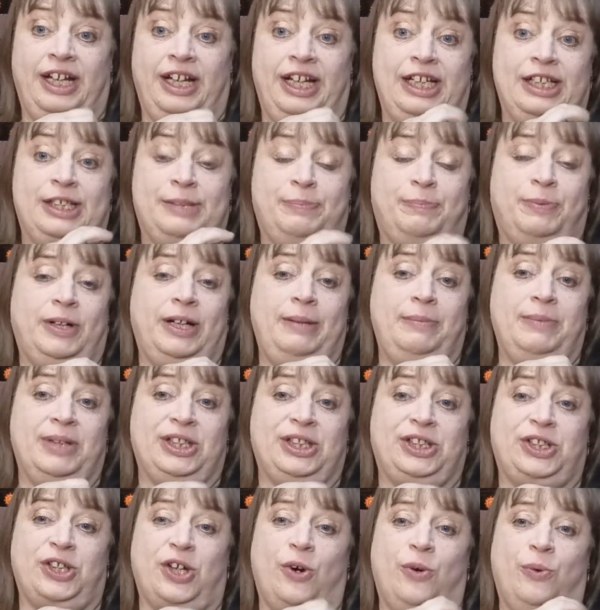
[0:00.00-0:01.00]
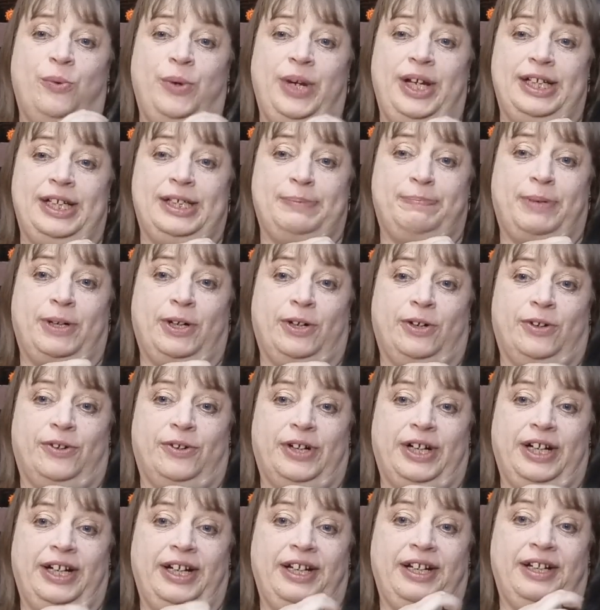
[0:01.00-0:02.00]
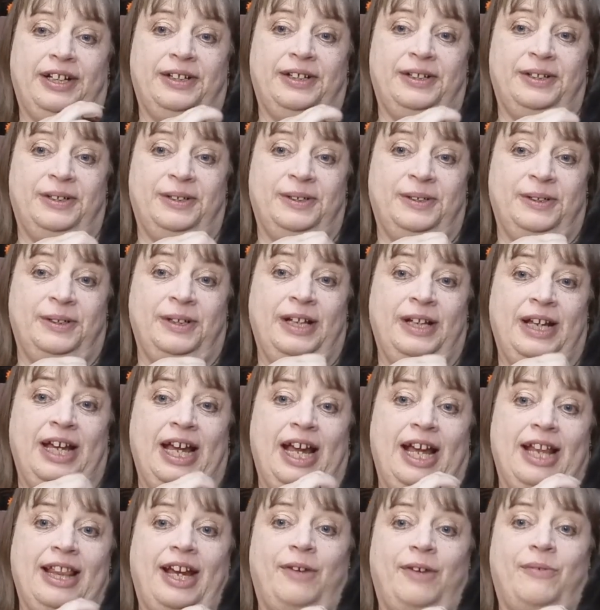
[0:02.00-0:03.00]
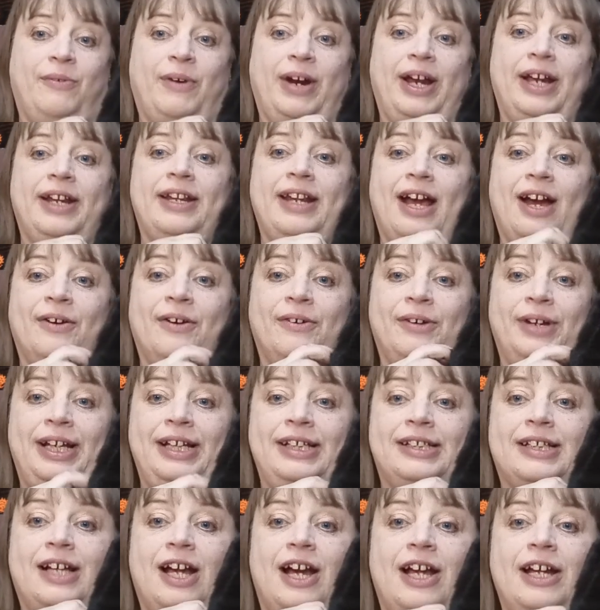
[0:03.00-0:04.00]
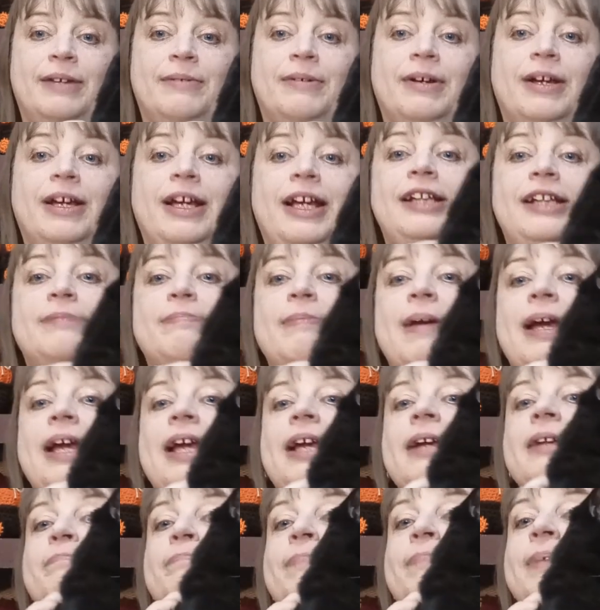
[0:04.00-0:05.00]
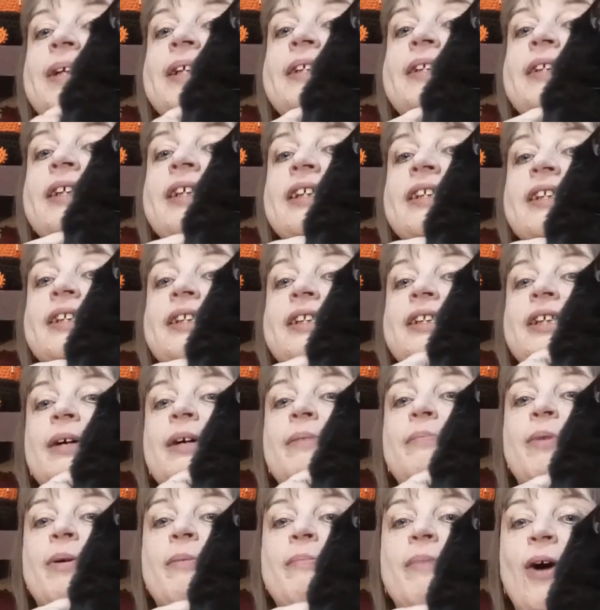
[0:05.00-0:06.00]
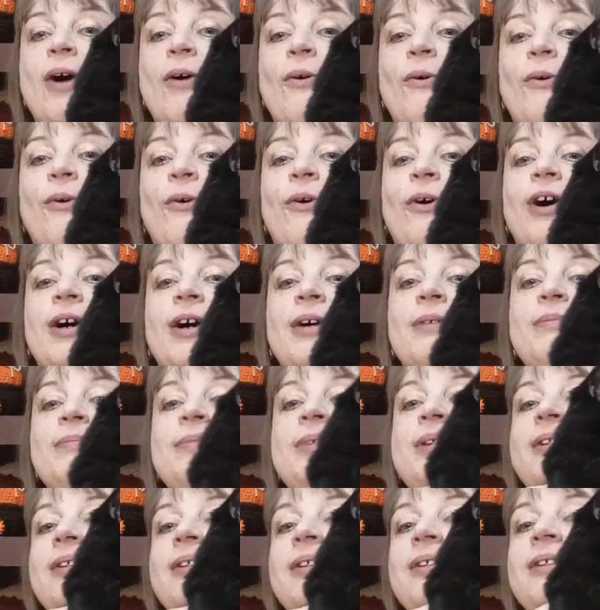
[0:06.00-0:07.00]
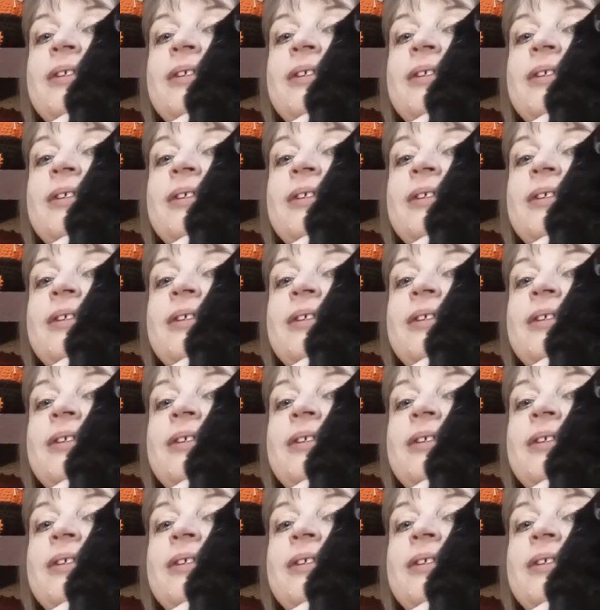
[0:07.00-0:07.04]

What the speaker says: He's pretty much always purring. And like right now, he's kind of, he's making biscuits some on my arms.